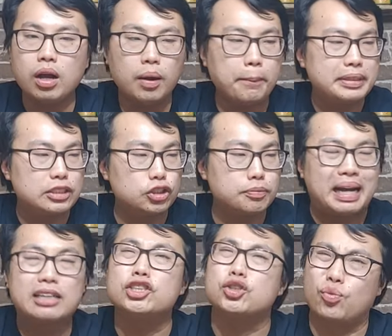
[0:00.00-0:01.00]
Um, it's a
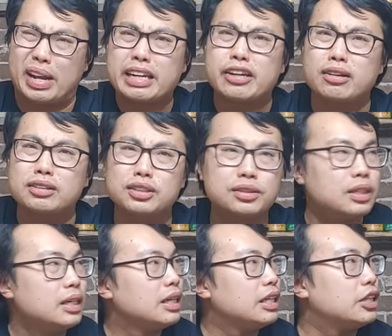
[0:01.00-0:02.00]
smack of geranium too.
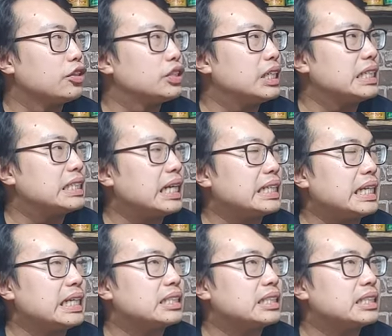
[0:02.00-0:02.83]
There's it's it,